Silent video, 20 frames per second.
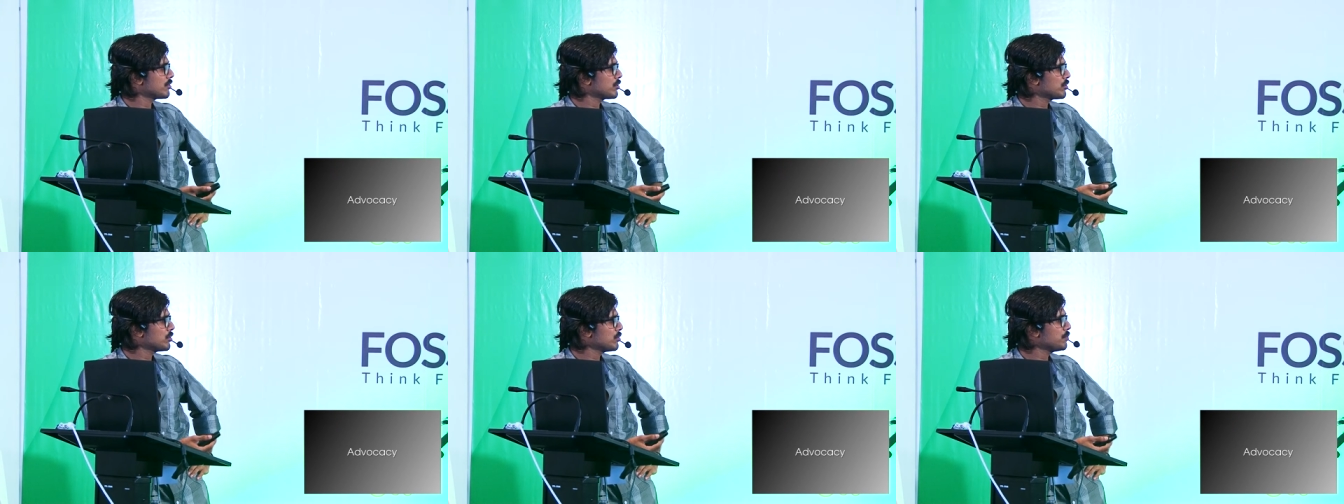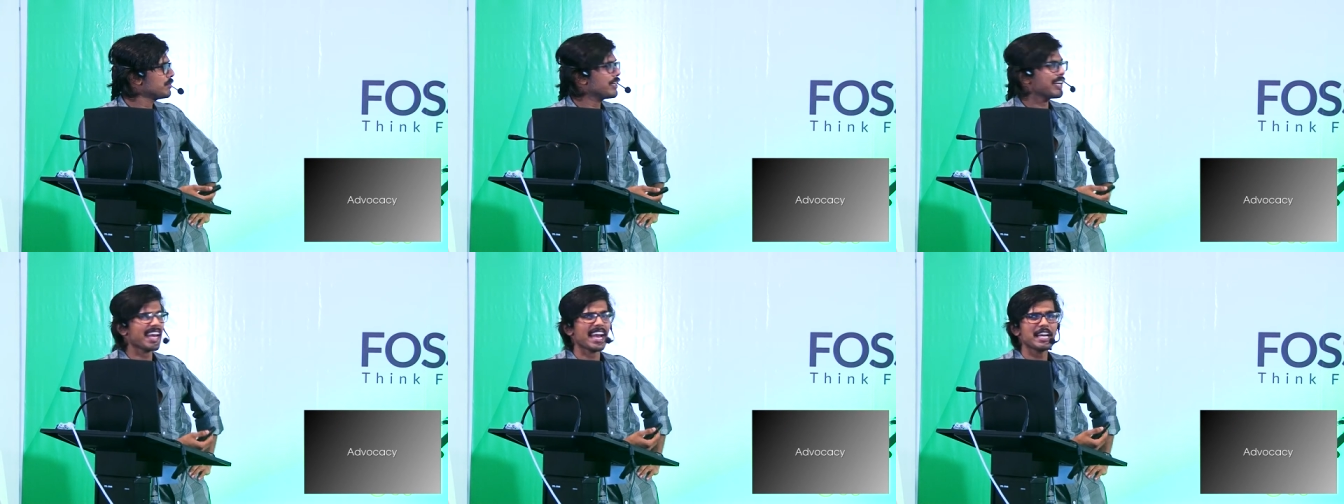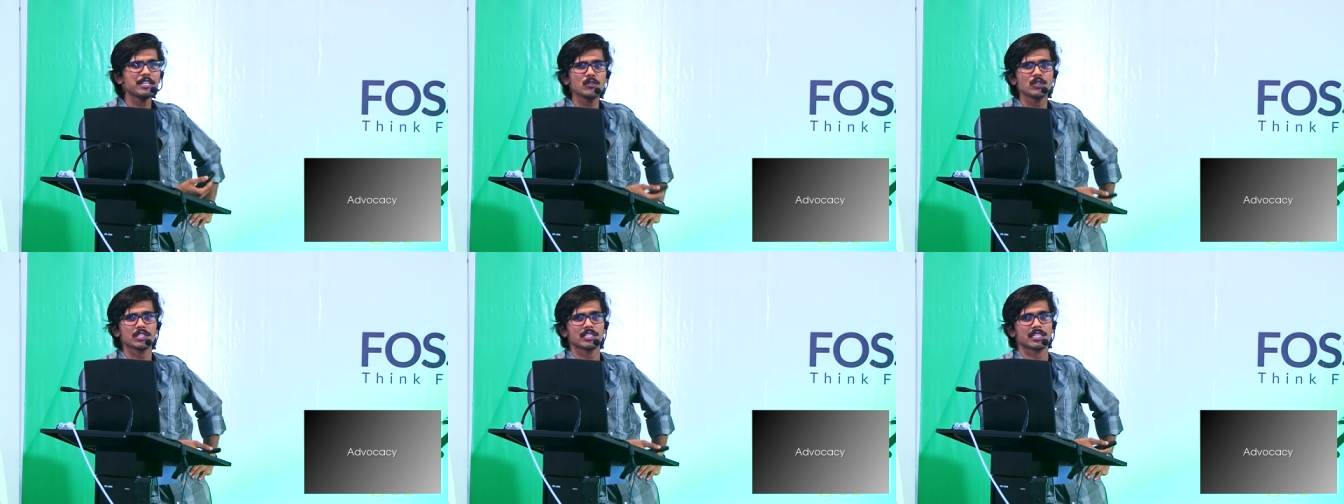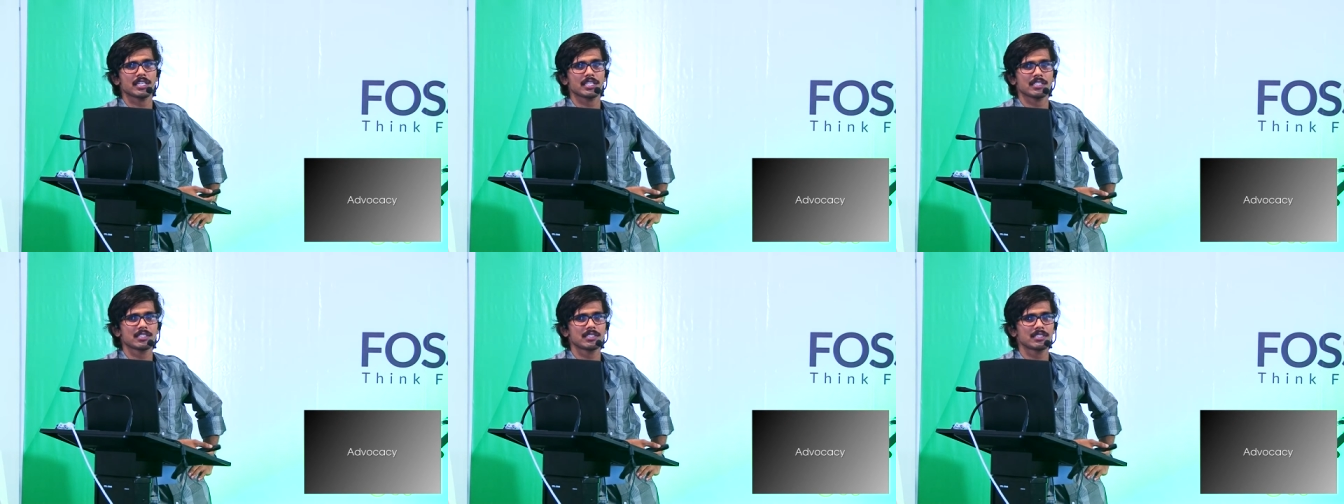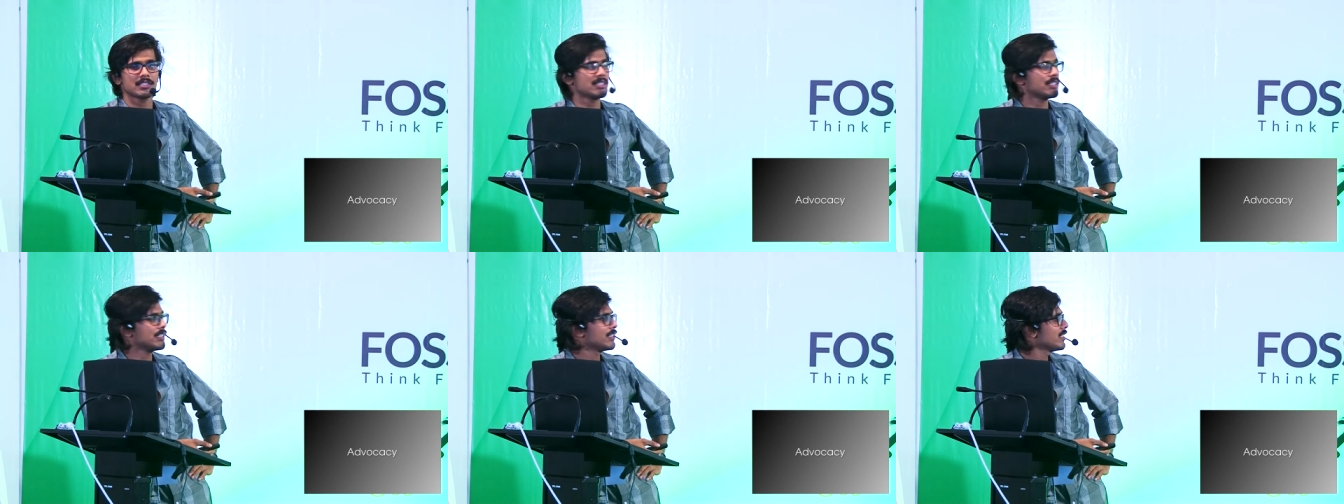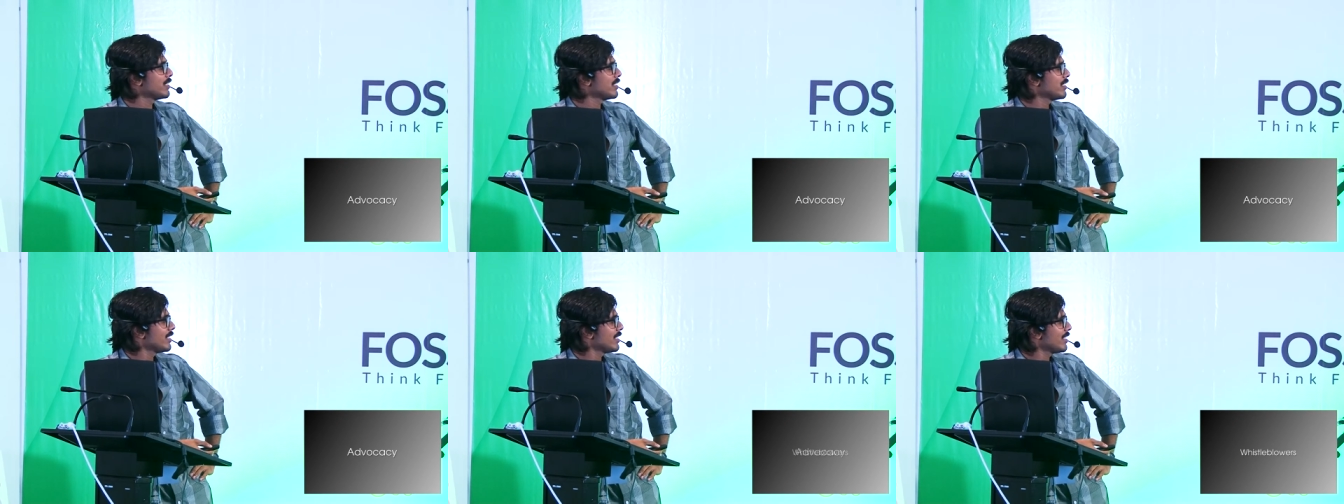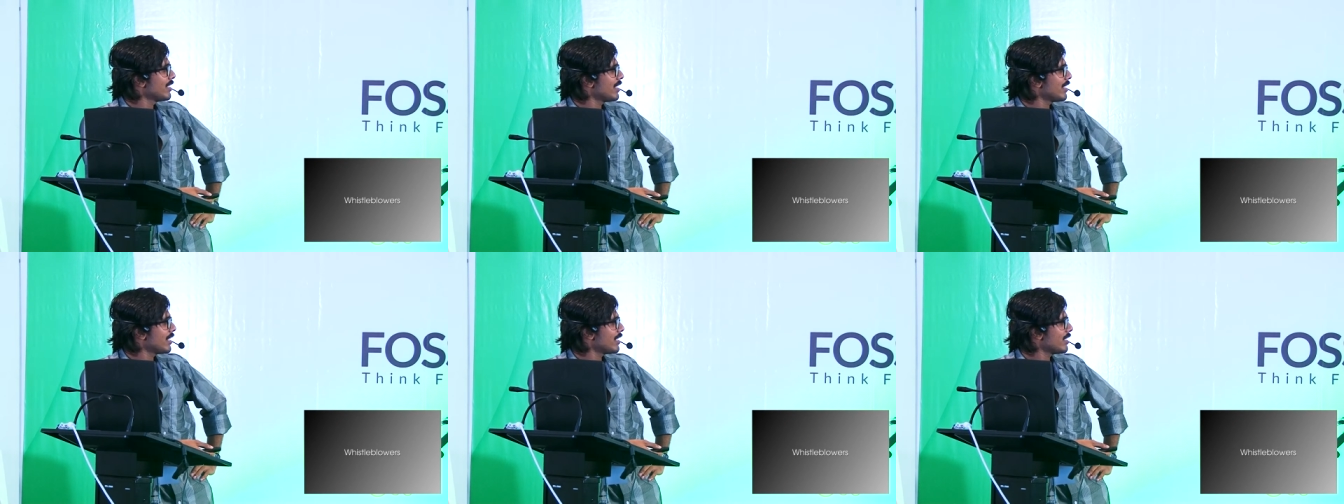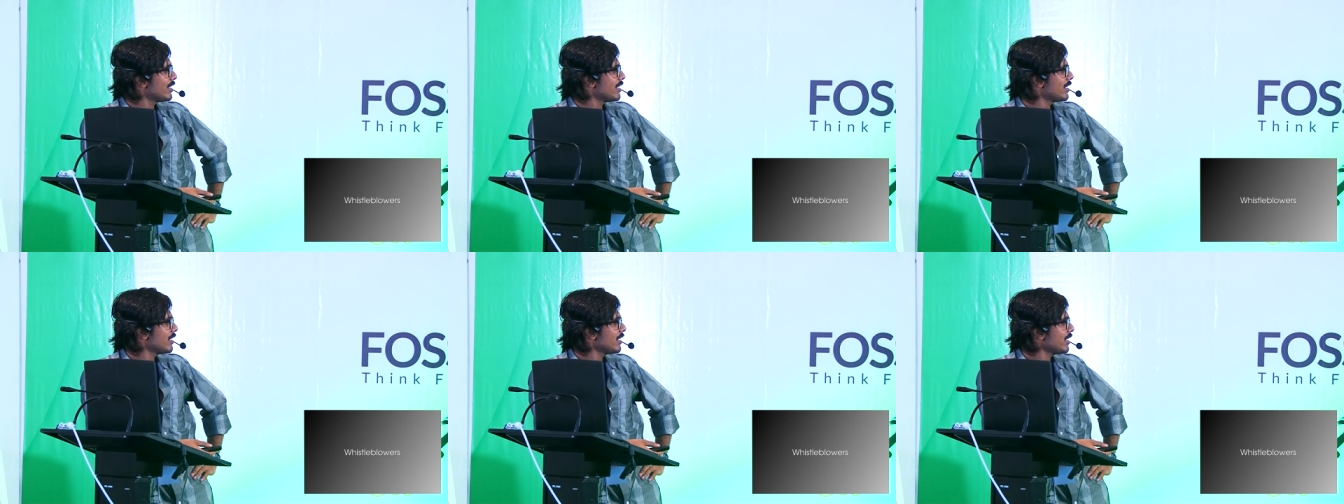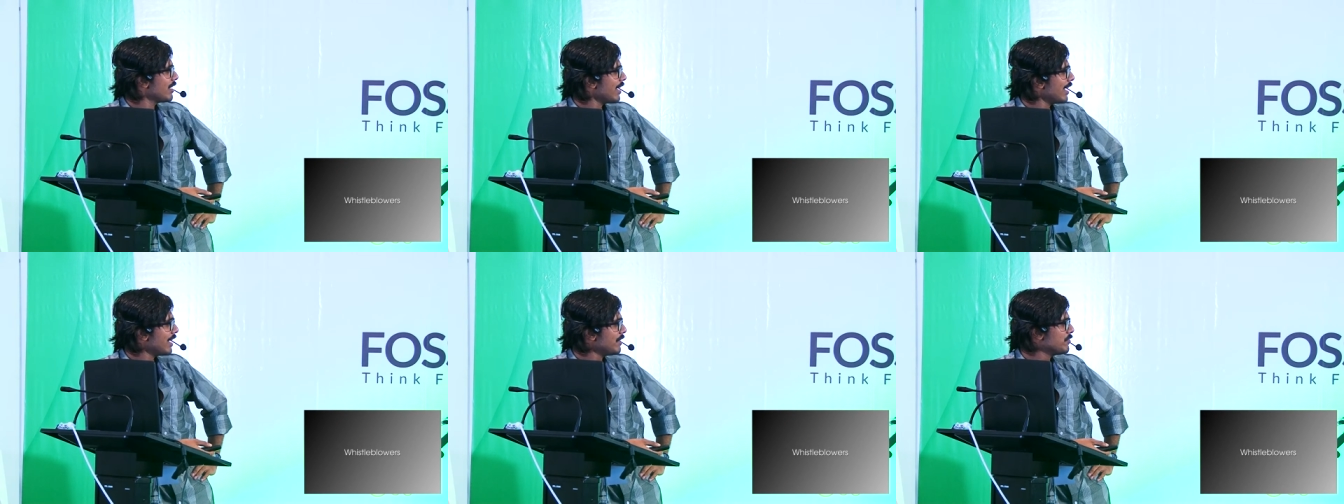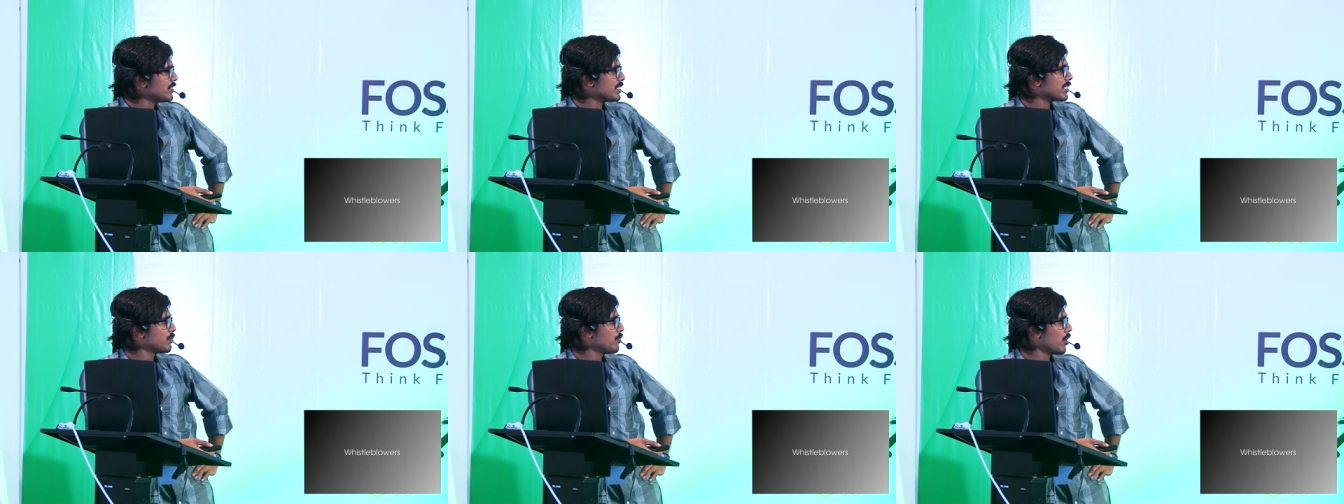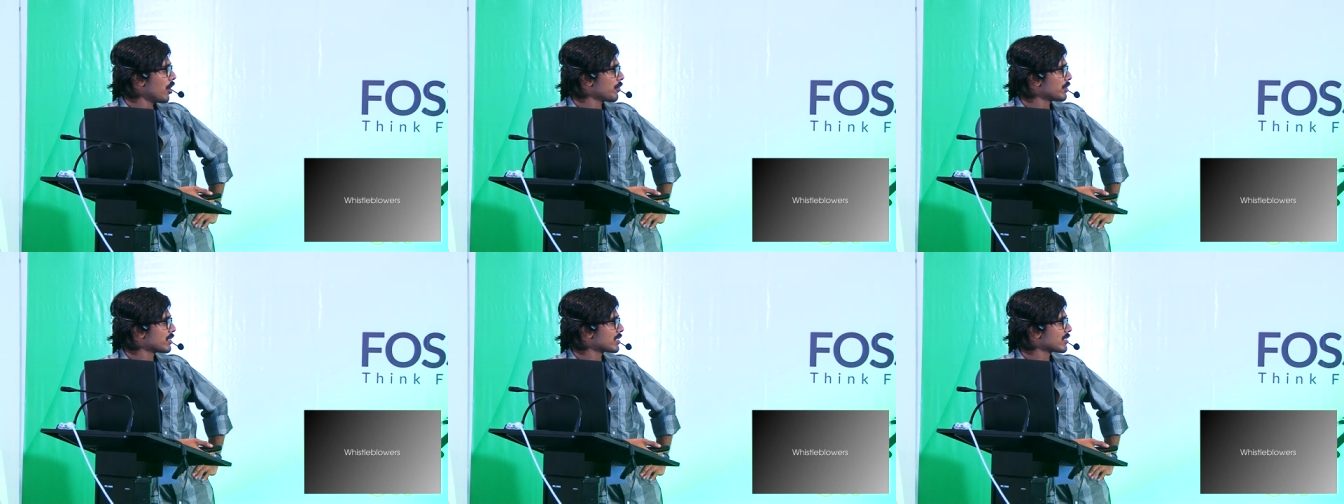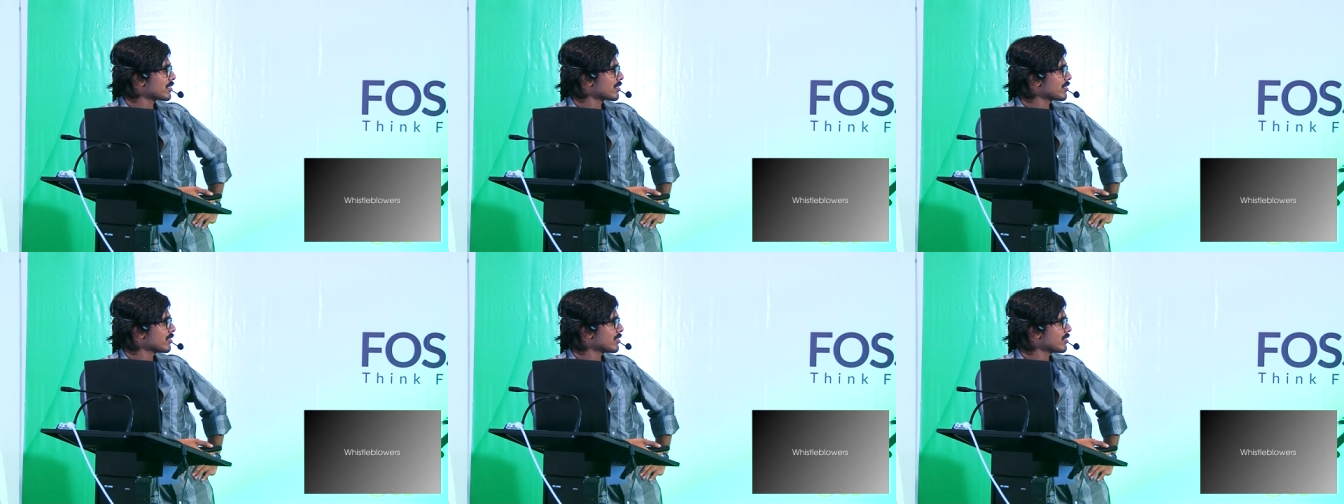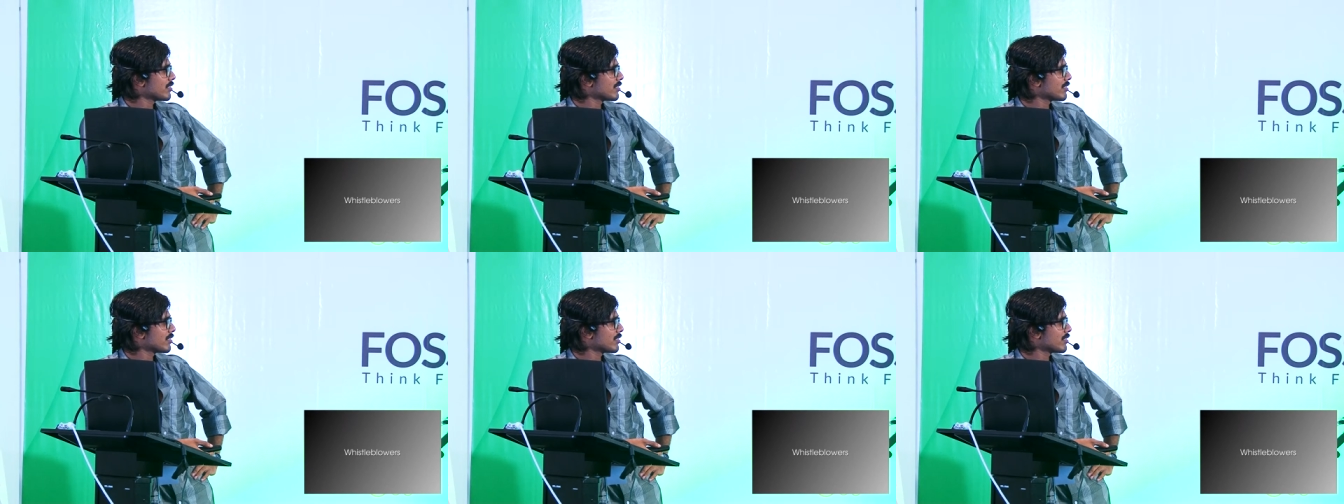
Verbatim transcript: to be an advocate. And whistleblowers.